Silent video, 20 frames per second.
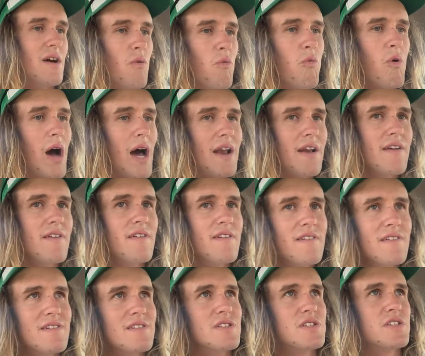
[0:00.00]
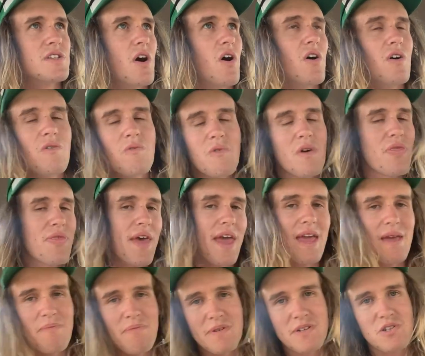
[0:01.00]
one song with a
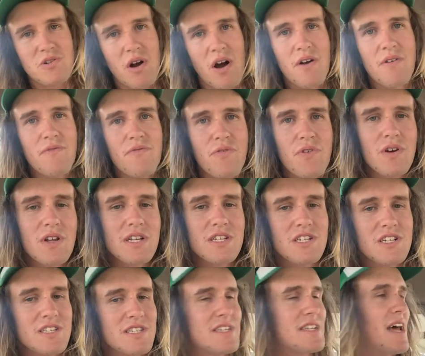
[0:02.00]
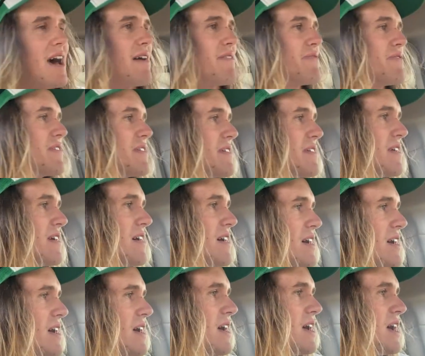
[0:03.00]
heap of drone footage and stuff, and
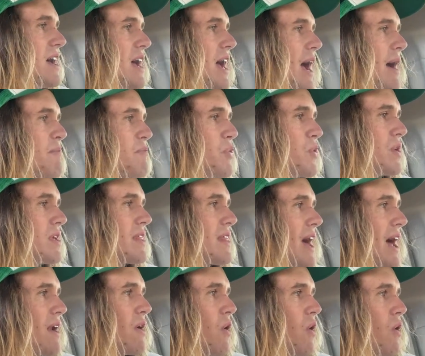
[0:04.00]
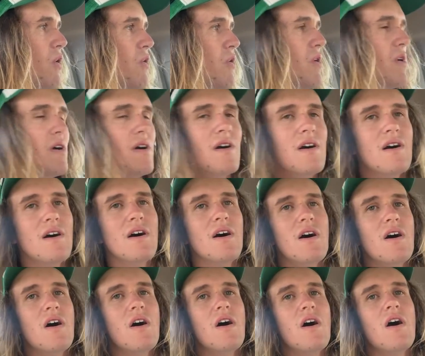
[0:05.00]
putting that all
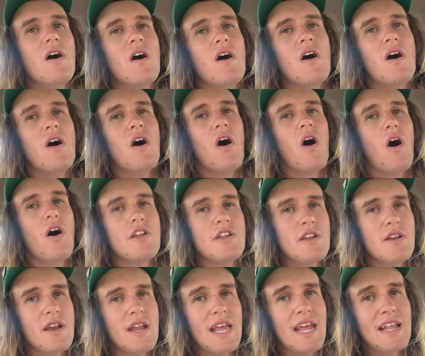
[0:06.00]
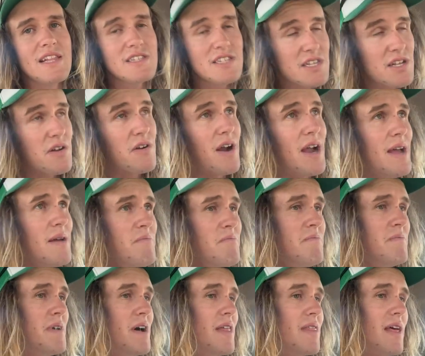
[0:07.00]
on
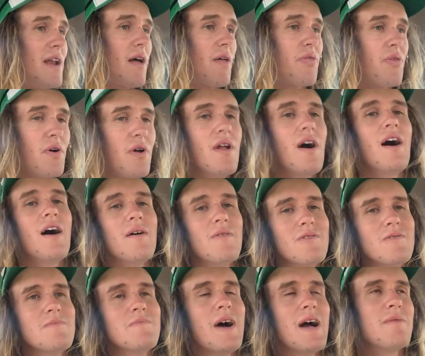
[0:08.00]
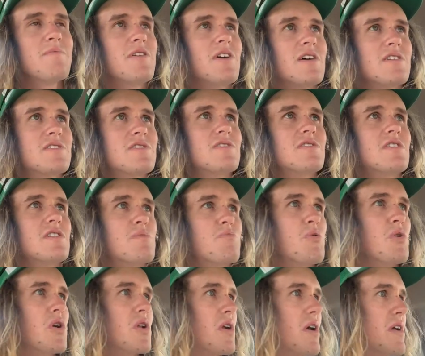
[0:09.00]
Instagram. And then I thought, oh, well, maybe I should just
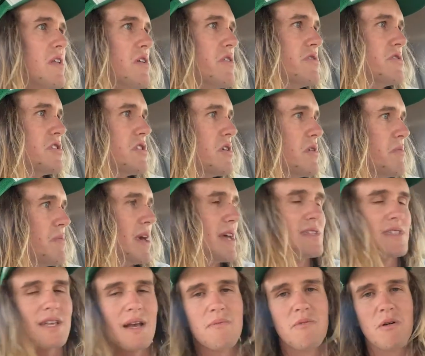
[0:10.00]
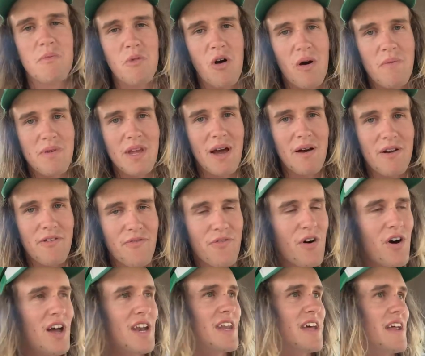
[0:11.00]
put it on YouTube, then someone might be able to
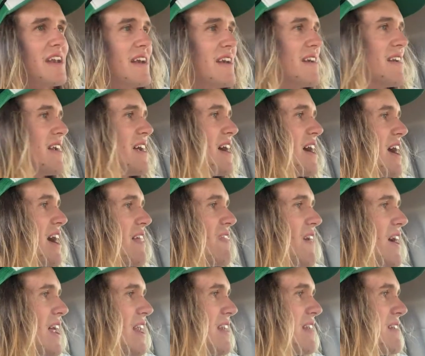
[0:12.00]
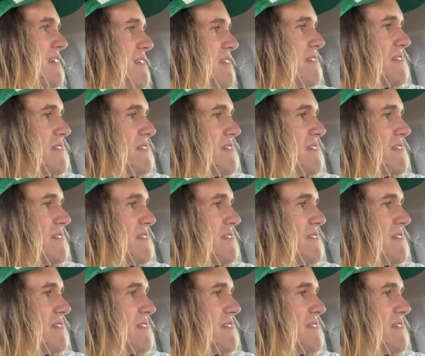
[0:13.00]
find it. And then,